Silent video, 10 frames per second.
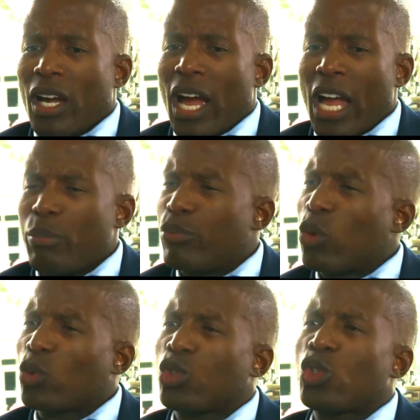I
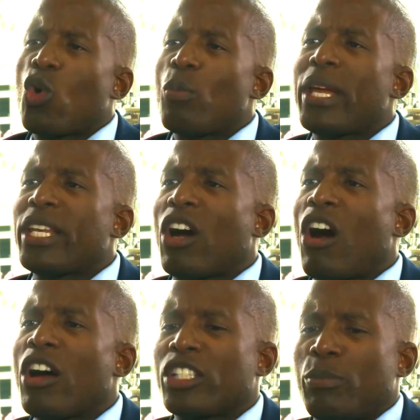broke so many
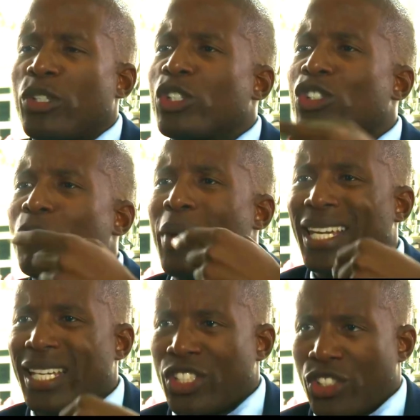hearts because of my
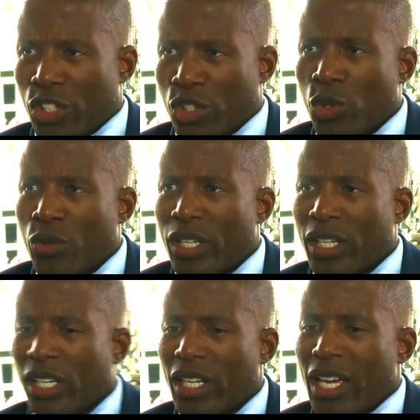
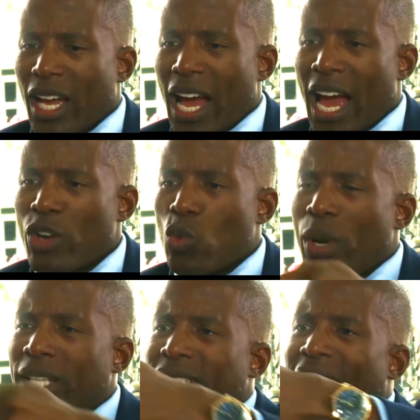insecurity. I
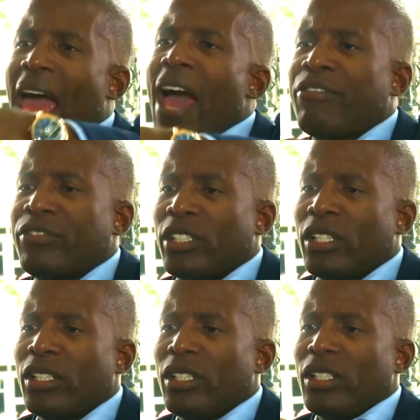went
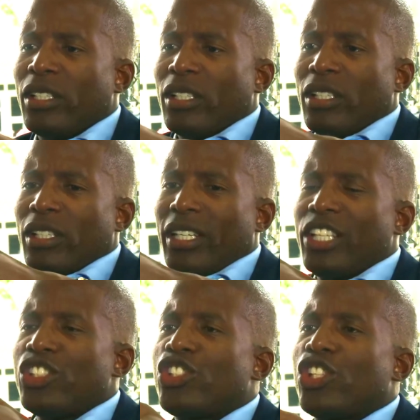after
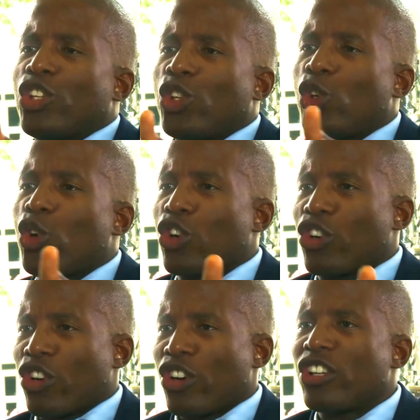insecure
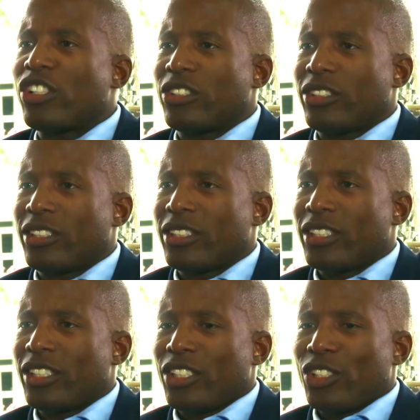girls
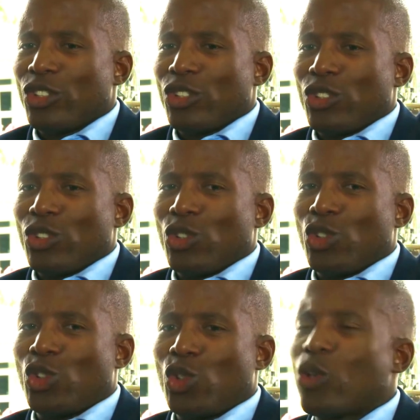
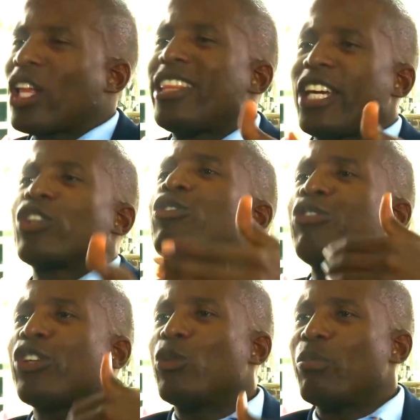so that they could
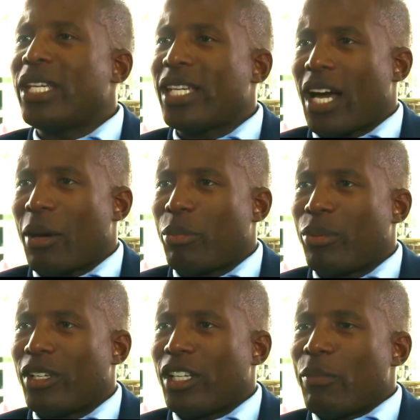fill me up.
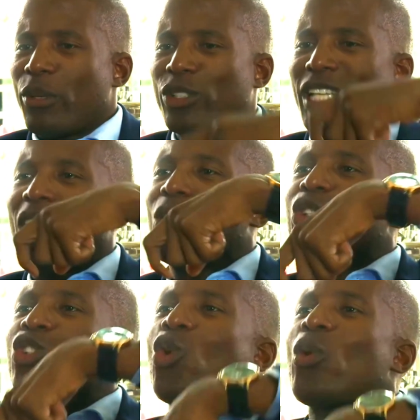Because I
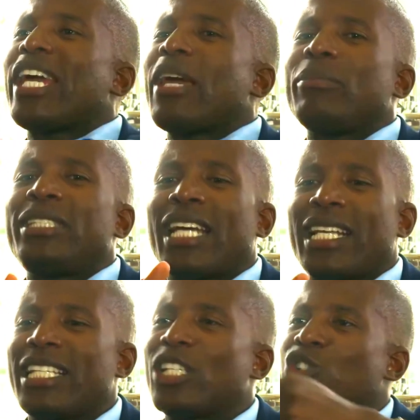was so empty, I
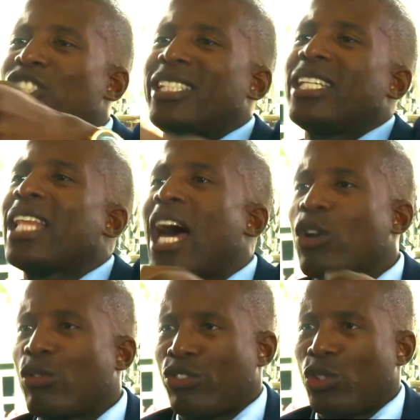needed to steal out
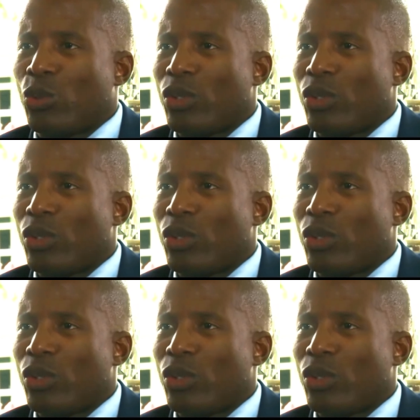of you.